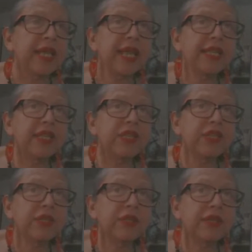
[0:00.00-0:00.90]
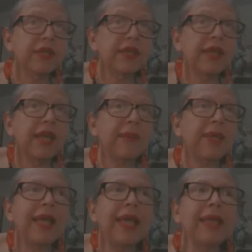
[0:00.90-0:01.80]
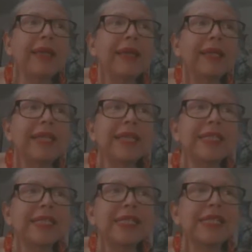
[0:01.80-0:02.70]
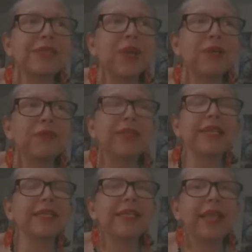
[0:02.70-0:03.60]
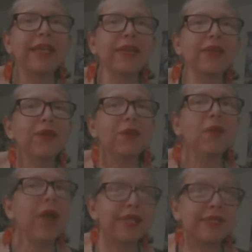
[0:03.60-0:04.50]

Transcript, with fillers: addition, I mean like that's this is one of the things like you know the whites are